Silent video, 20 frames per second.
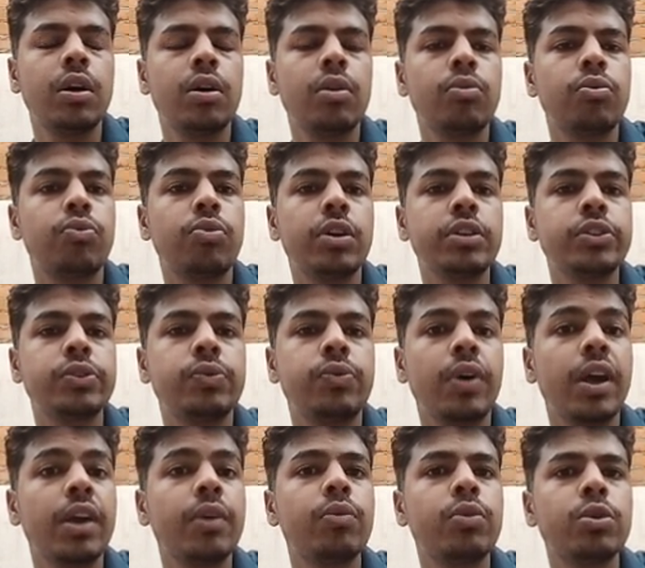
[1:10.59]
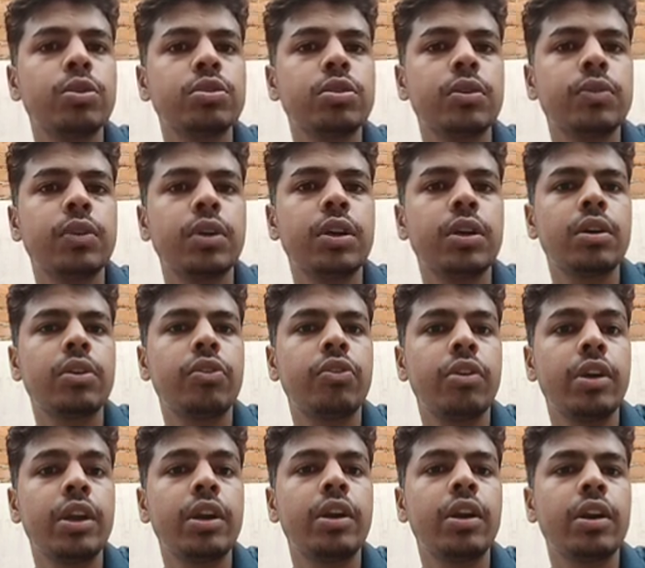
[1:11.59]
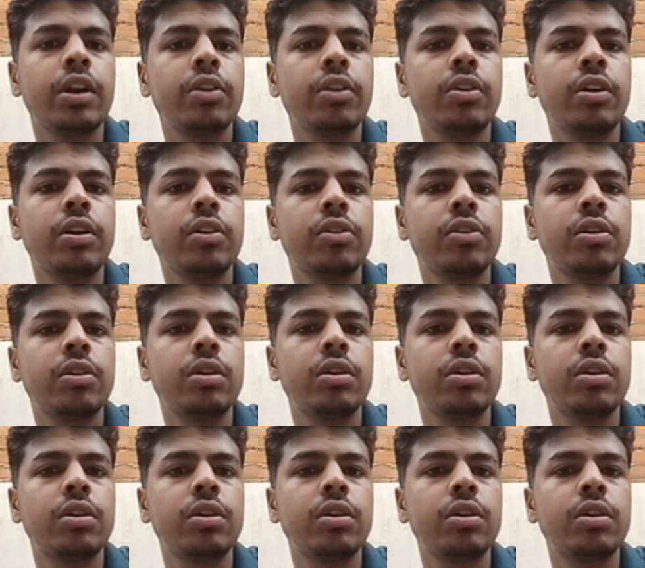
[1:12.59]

First 5 rows of the train datasets,